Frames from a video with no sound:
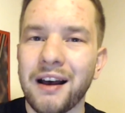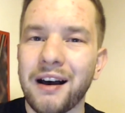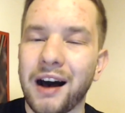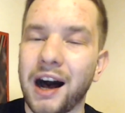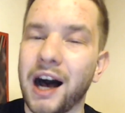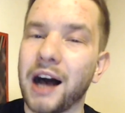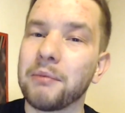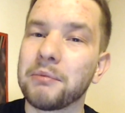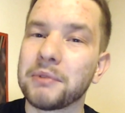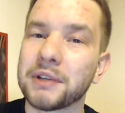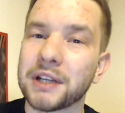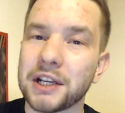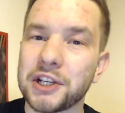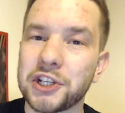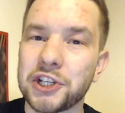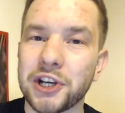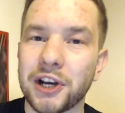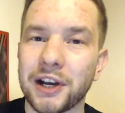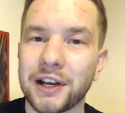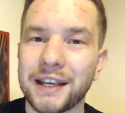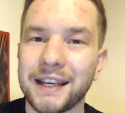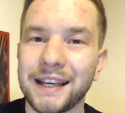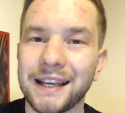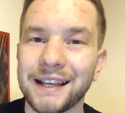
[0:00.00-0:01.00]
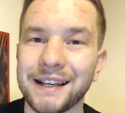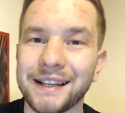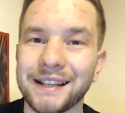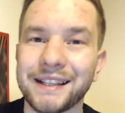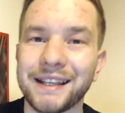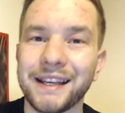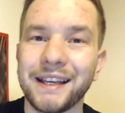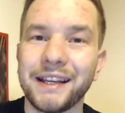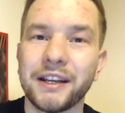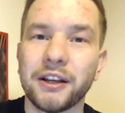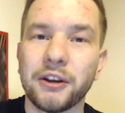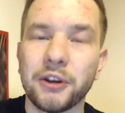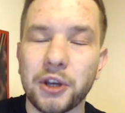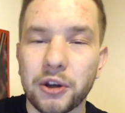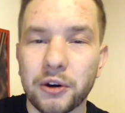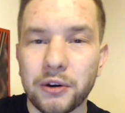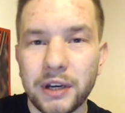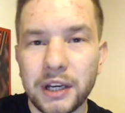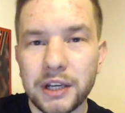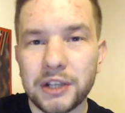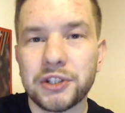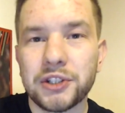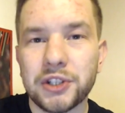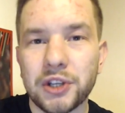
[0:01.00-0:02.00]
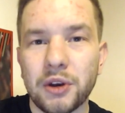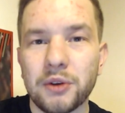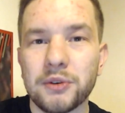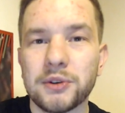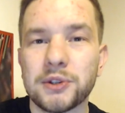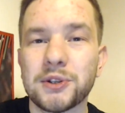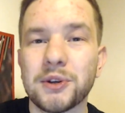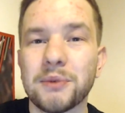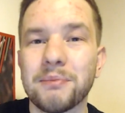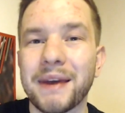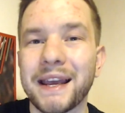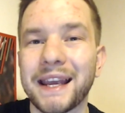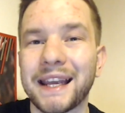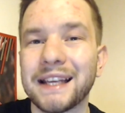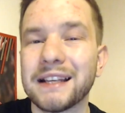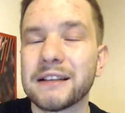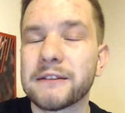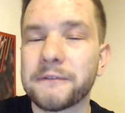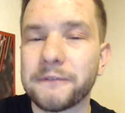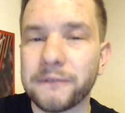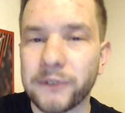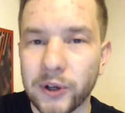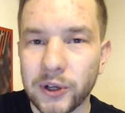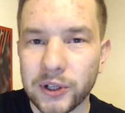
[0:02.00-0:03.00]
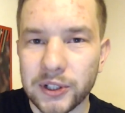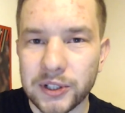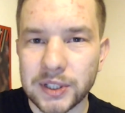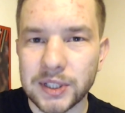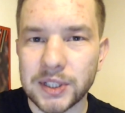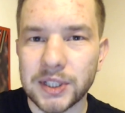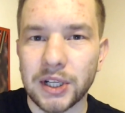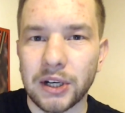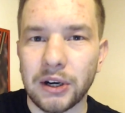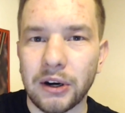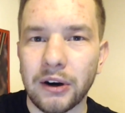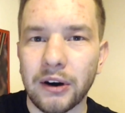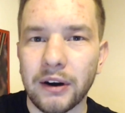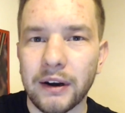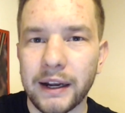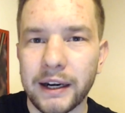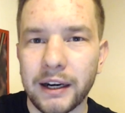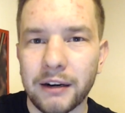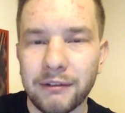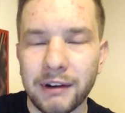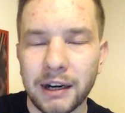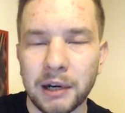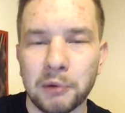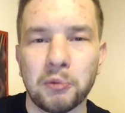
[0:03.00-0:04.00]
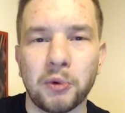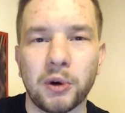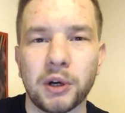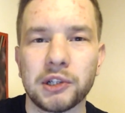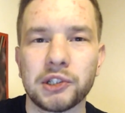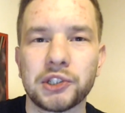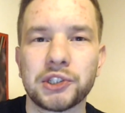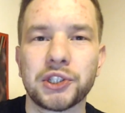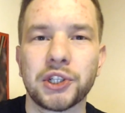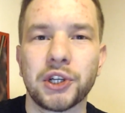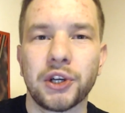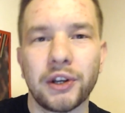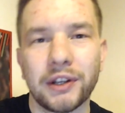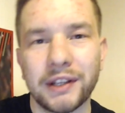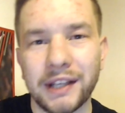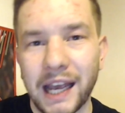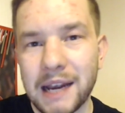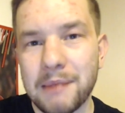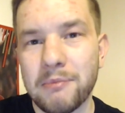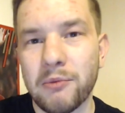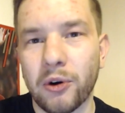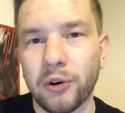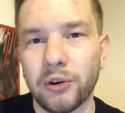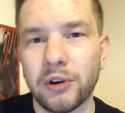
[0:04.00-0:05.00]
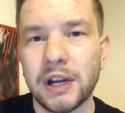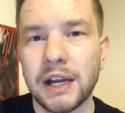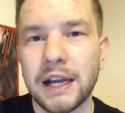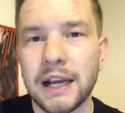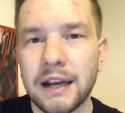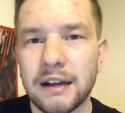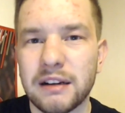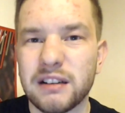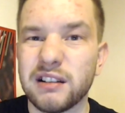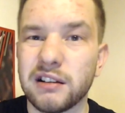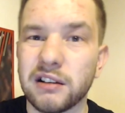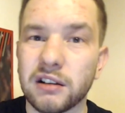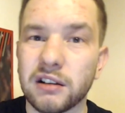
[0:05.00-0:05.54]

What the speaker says: I'm going to chuck in Guido Carrillo to make his first start in a red and white shirt. Came on in the